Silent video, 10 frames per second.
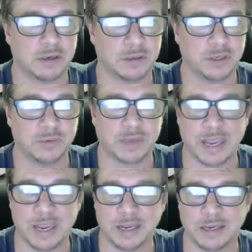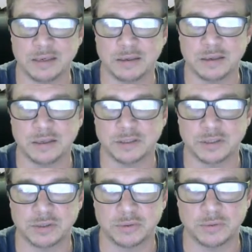You can
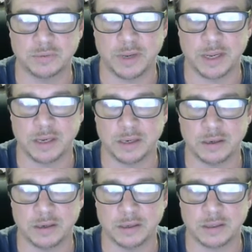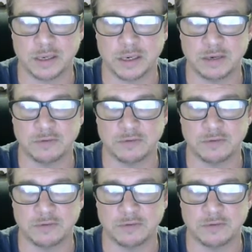issue a kind of